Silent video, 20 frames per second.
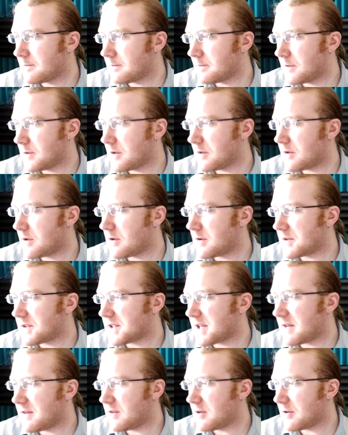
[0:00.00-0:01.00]
No, it's
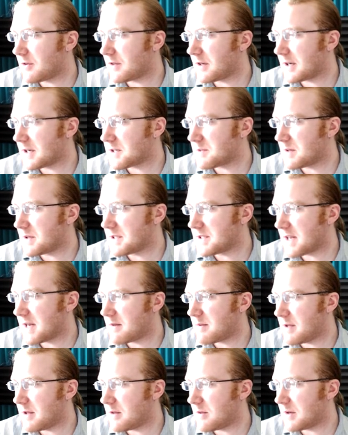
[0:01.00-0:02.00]
not even Orthodox because I'd
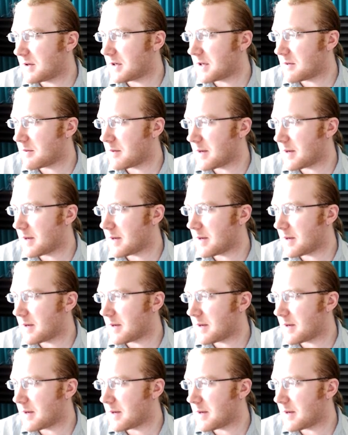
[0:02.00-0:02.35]
be the one coming